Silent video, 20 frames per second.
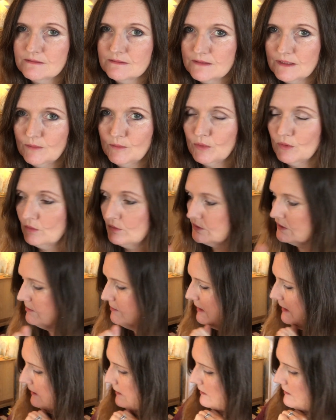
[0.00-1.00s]
important to
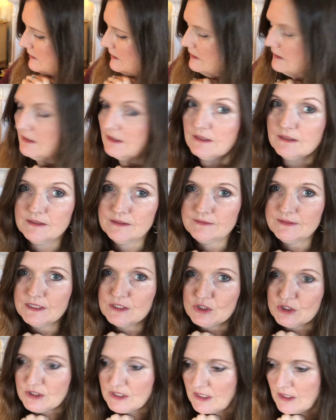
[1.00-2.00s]
me
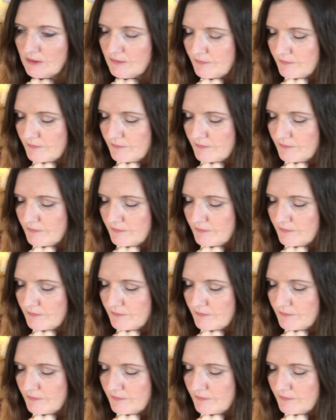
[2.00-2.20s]
this year.